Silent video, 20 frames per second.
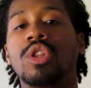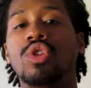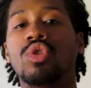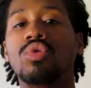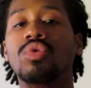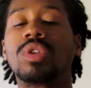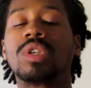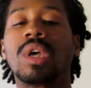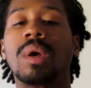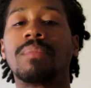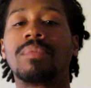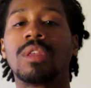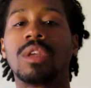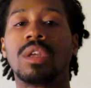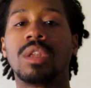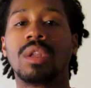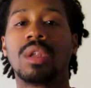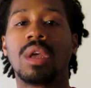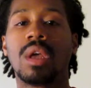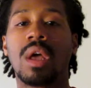do
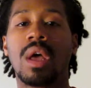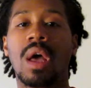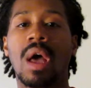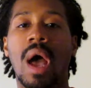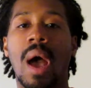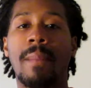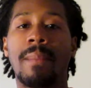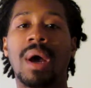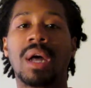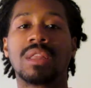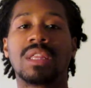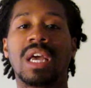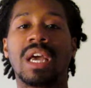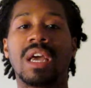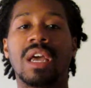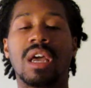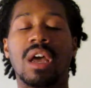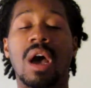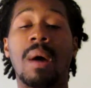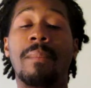something
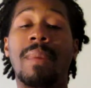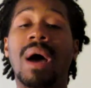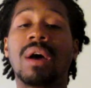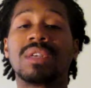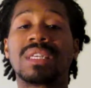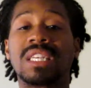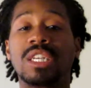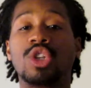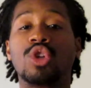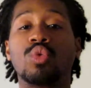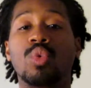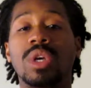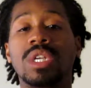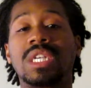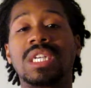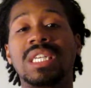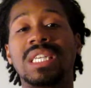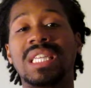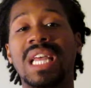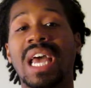about
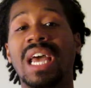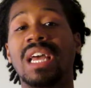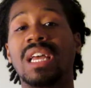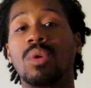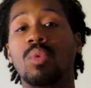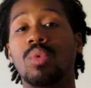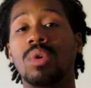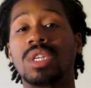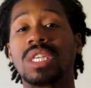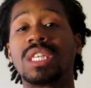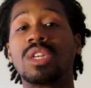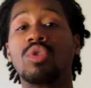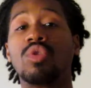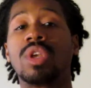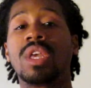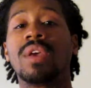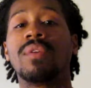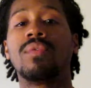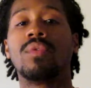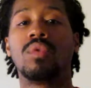situations that will still
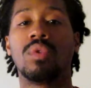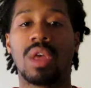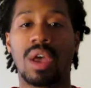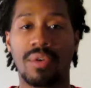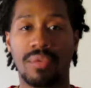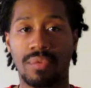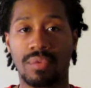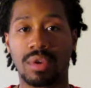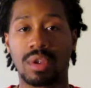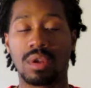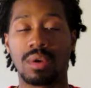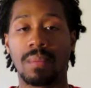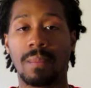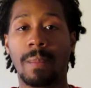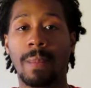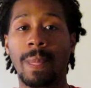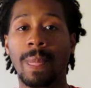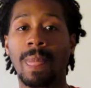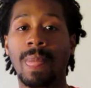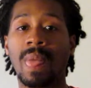give you that freedom.
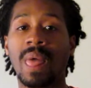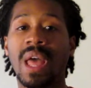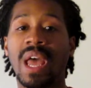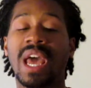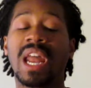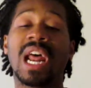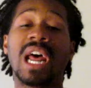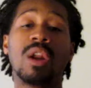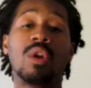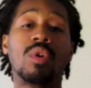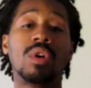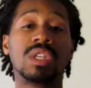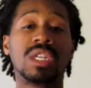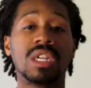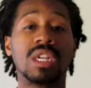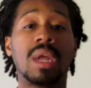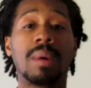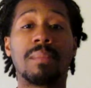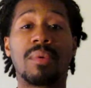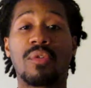And I know as a
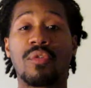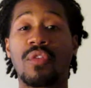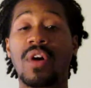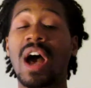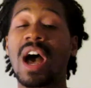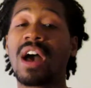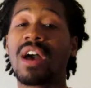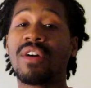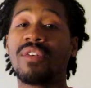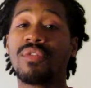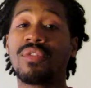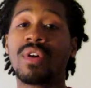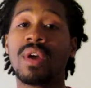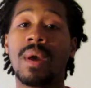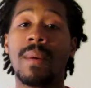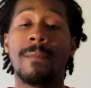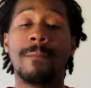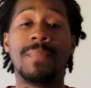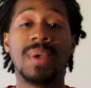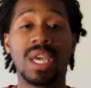number 5,
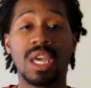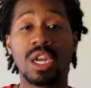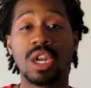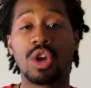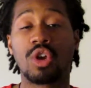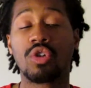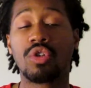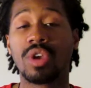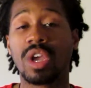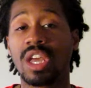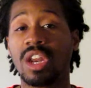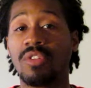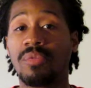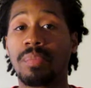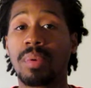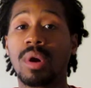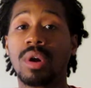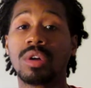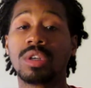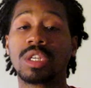being a creative
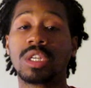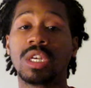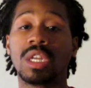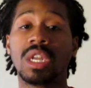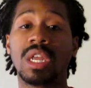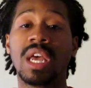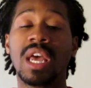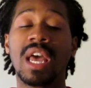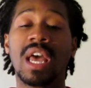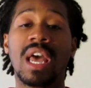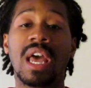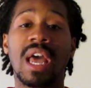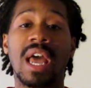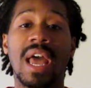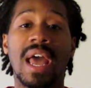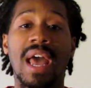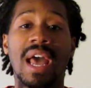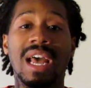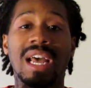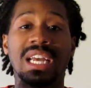person,
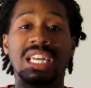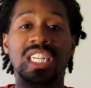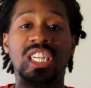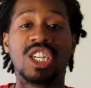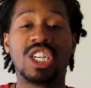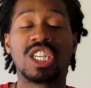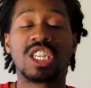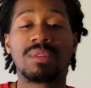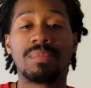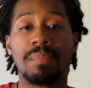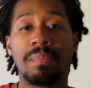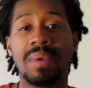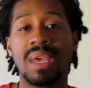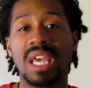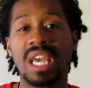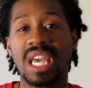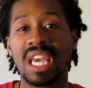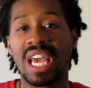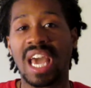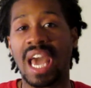just
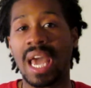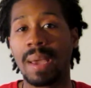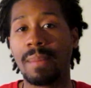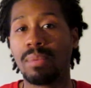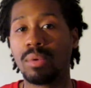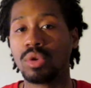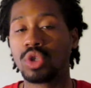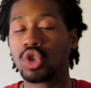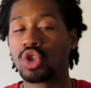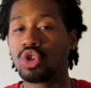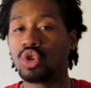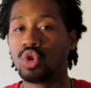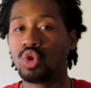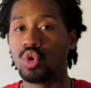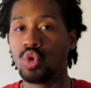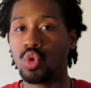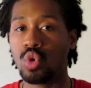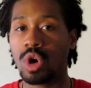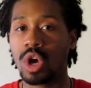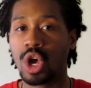being able
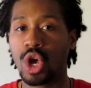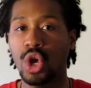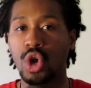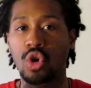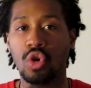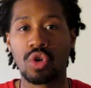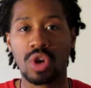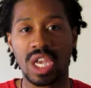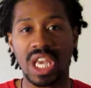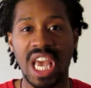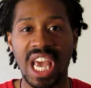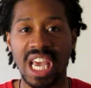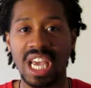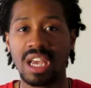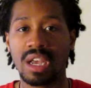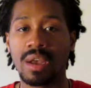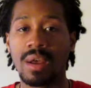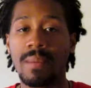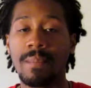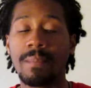to
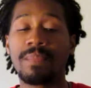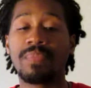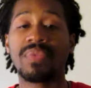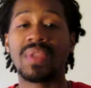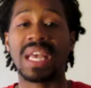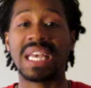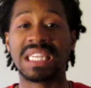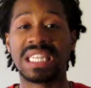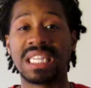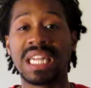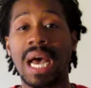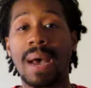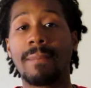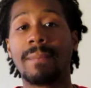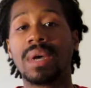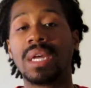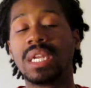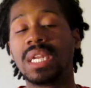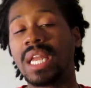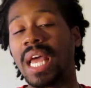create is not
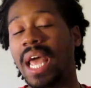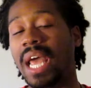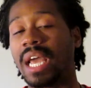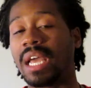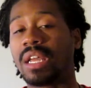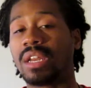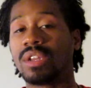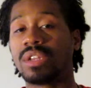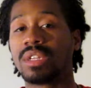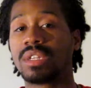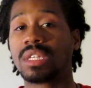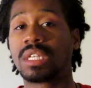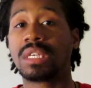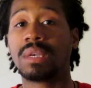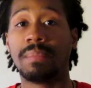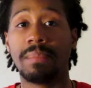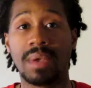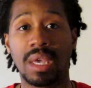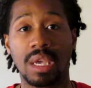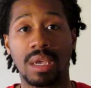mundane
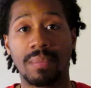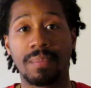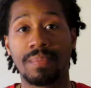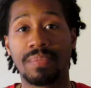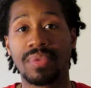to me.